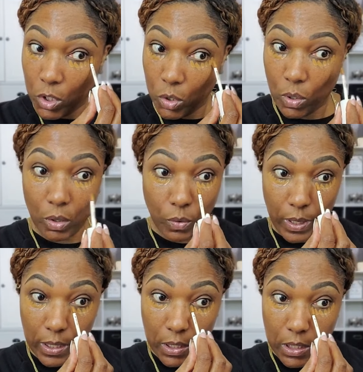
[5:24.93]
do a
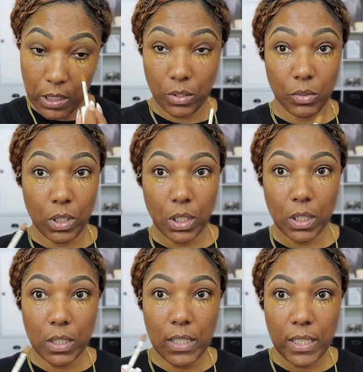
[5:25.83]
great deal to
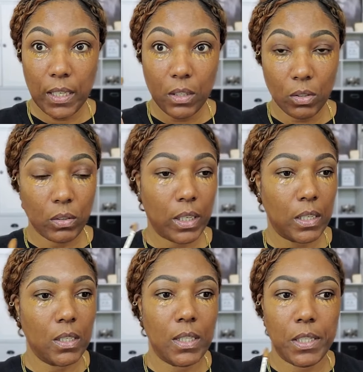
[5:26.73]
conceal
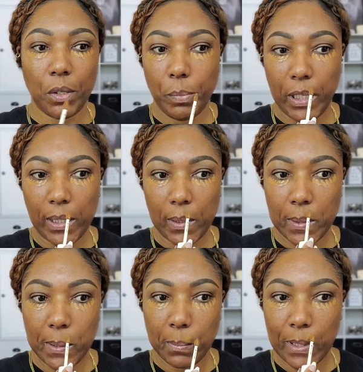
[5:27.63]
and still be
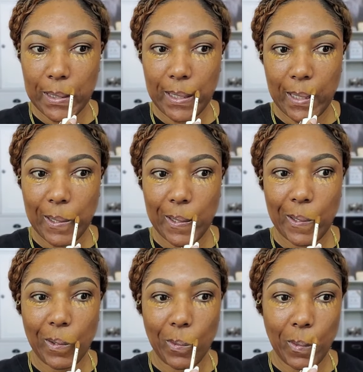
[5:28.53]
close to my skin
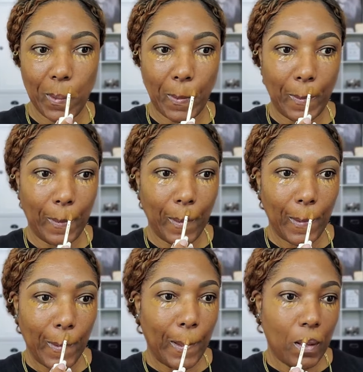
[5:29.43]
tone
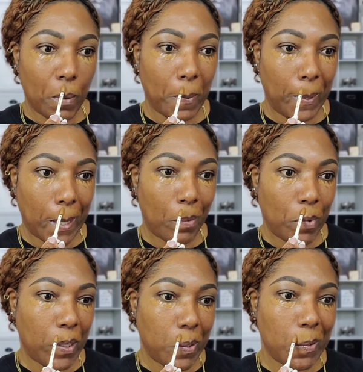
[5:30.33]
without
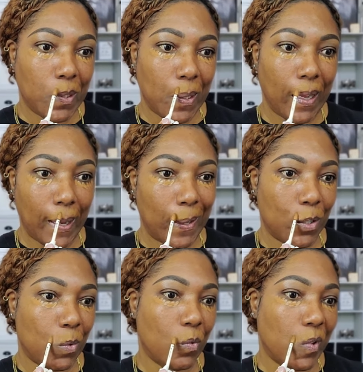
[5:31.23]
me using an
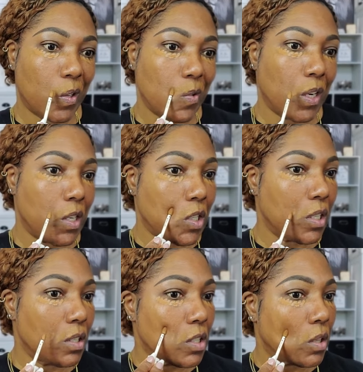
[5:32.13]
actual
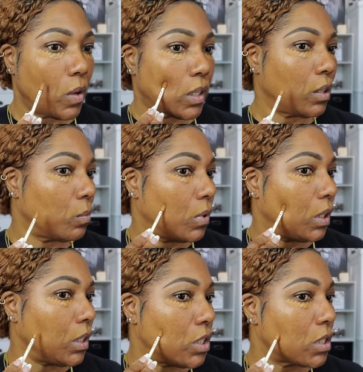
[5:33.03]
foundation. So I can
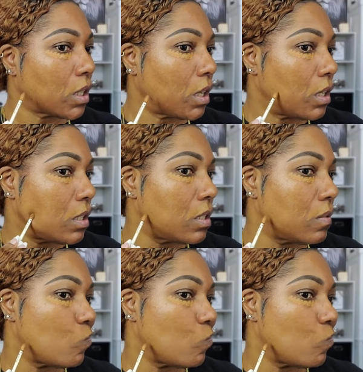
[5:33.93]
really just kind of